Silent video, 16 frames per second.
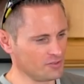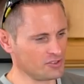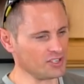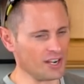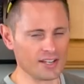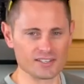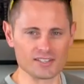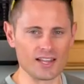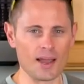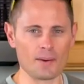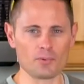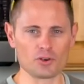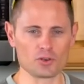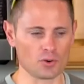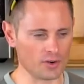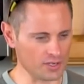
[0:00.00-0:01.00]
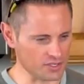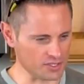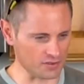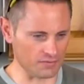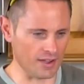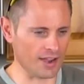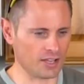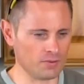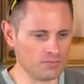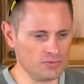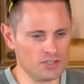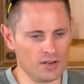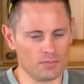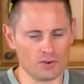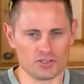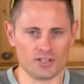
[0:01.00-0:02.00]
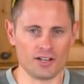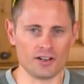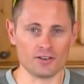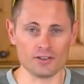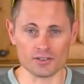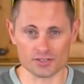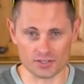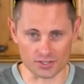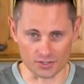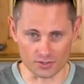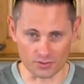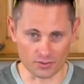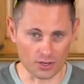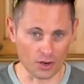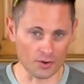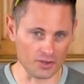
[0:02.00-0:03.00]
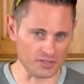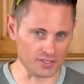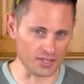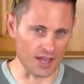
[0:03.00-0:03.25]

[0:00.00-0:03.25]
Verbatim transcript: science laboratories to vacuum chamber channels to Cody's